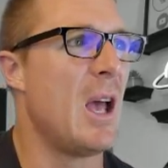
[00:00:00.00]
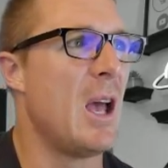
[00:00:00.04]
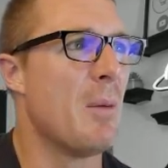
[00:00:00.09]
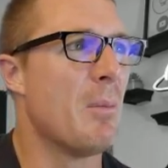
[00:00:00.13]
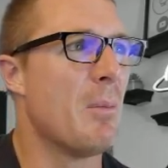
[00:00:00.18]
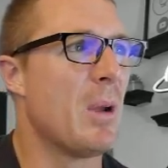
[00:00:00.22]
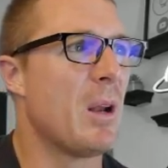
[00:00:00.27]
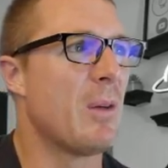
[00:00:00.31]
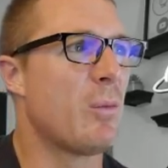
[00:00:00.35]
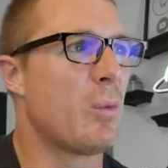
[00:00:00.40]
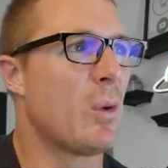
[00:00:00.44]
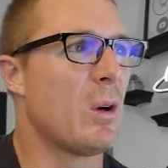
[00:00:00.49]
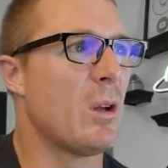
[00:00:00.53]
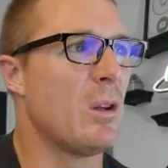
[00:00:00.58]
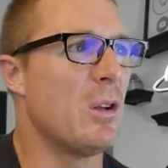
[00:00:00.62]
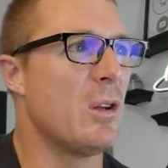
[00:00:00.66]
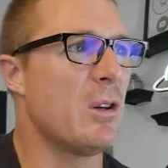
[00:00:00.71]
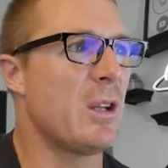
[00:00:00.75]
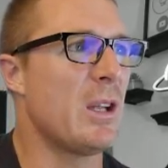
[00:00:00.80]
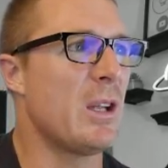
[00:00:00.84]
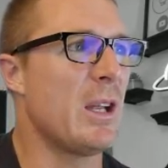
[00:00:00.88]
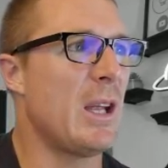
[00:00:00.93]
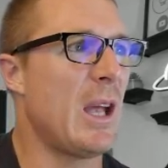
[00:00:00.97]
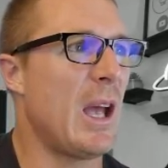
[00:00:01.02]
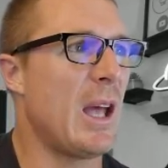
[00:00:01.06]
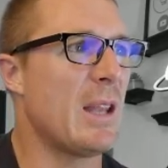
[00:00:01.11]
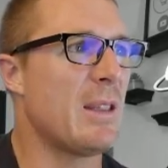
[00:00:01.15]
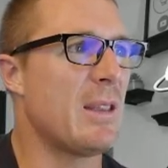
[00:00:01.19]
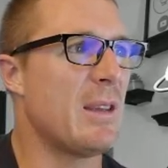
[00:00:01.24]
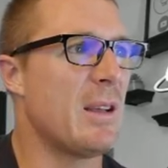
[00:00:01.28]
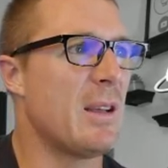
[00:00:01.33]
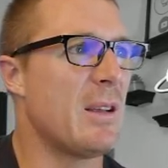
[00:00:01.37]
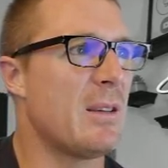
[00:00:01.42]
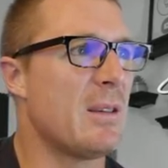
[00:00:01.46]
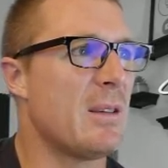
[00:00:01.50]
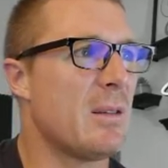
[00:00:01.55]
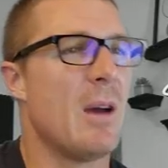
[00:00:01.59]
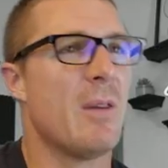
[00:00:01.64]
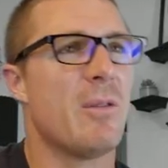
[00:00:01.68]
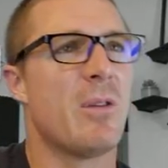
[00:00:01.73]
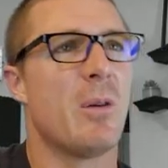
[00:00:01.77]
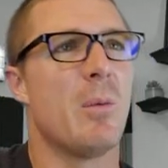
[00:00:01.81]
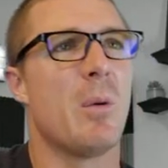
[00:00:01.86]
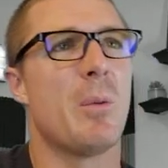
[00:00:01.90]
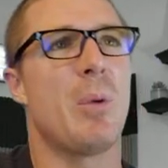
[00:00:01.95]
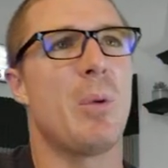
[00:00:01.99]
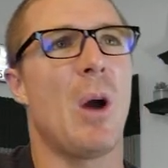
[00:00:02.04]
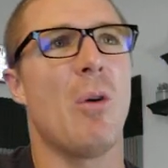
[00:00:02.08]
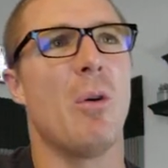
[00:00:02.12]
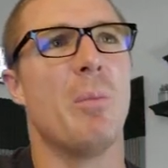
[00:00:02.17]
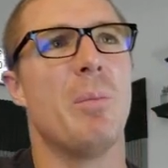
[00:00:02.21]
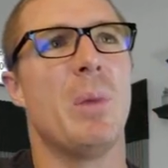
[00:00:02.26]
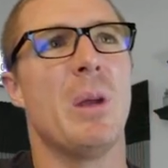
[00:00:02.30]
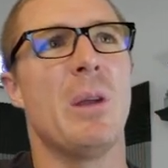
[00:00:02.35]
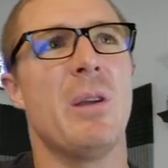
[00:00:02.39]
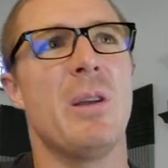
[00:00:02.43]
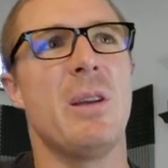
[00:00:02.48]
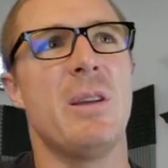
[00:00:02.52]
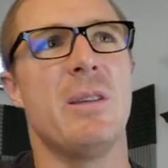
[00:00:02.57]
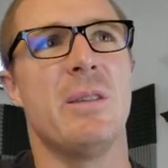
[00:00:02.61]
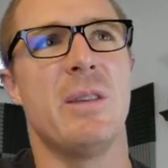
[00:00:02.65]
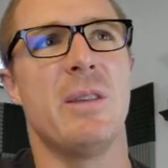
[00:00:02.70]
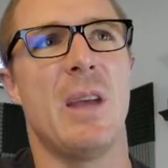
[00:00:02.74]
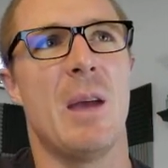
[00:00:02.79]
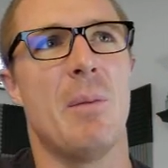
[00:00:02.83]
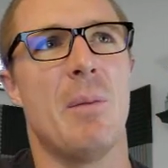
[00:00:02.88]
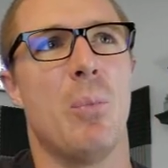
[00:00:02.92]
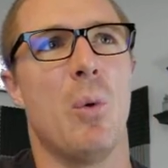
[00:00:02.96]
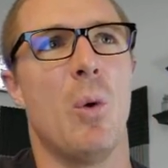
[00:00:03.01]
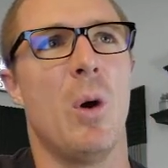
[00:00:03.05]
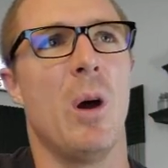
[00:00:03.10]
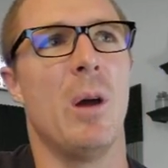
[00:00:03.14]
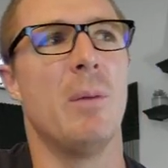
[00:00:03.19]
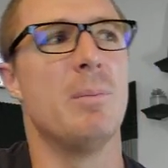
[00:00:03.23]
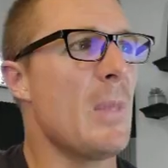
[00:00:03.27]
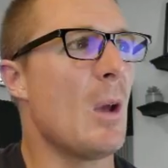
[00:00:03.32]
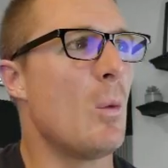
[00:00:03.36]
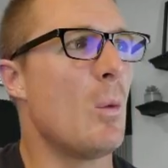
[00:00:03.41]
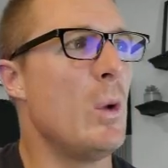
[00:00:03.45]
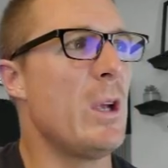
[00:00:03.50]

But if we're looking at this from a probability standpoint, we